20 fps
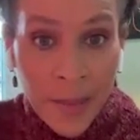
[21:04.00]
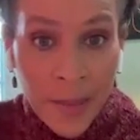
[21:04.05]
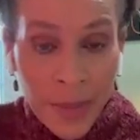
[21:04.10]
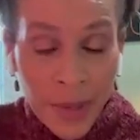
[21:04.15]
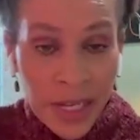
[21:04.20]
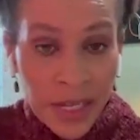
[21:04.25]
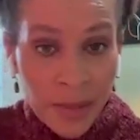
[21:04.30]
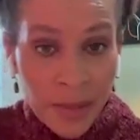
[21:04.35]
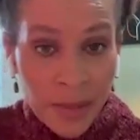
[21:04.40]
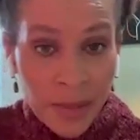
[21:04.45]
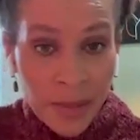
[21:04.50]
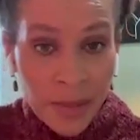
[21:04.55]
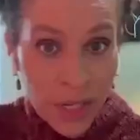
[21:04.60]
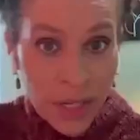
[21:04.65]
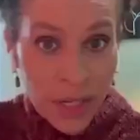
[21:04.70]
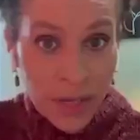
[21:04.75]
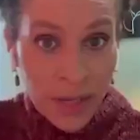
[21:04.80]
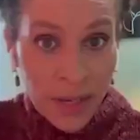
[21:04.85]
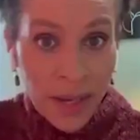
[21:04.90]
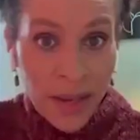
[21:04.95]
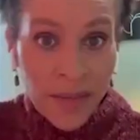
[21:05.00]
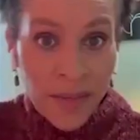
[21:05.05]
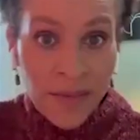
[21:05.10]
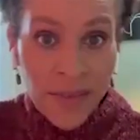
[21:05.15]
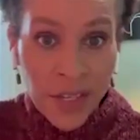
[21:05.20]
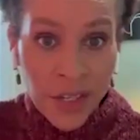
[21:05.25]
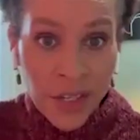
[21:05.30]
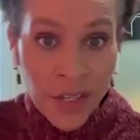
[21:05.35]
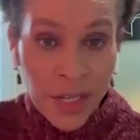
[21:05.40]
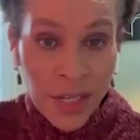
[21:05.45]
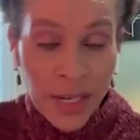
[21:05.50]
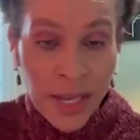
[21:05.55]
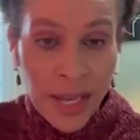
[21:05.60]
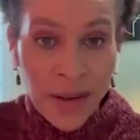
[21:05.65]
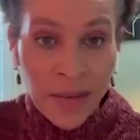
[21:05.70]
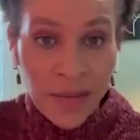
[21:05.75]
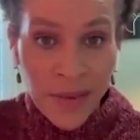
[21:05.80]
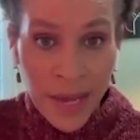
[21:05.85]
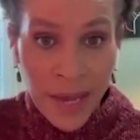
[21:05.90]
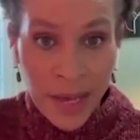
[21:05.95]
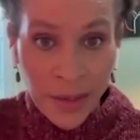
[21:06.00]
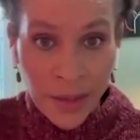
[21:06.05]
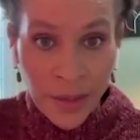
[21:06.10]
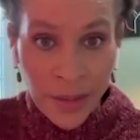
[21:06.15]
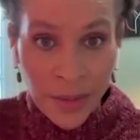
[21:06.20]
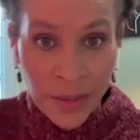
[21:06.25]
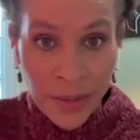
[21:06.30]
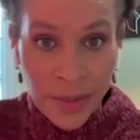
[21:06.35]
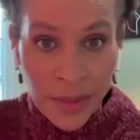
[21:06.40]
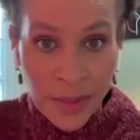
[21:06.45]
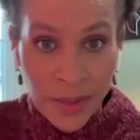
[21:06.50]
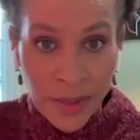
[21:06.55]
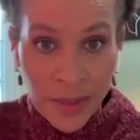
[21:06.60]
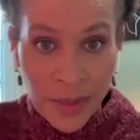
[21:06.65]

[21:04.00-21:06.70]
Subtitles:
company's mission, vision, and values.